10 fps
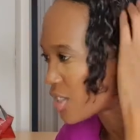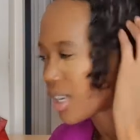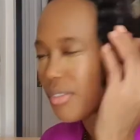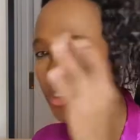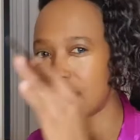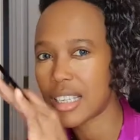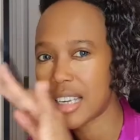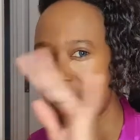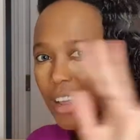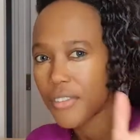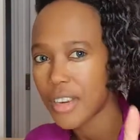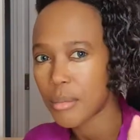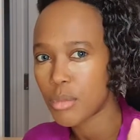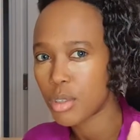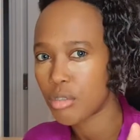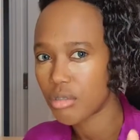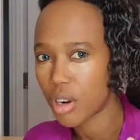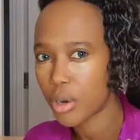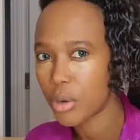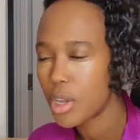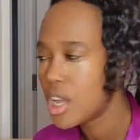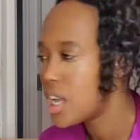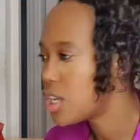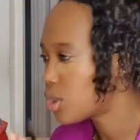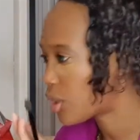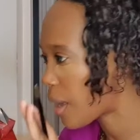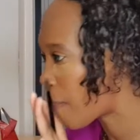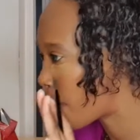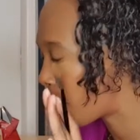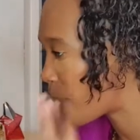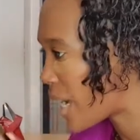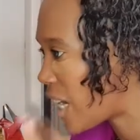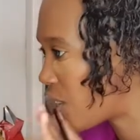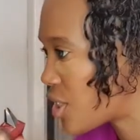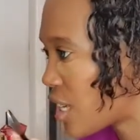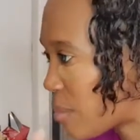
so I've just left them to grow. So they're majorly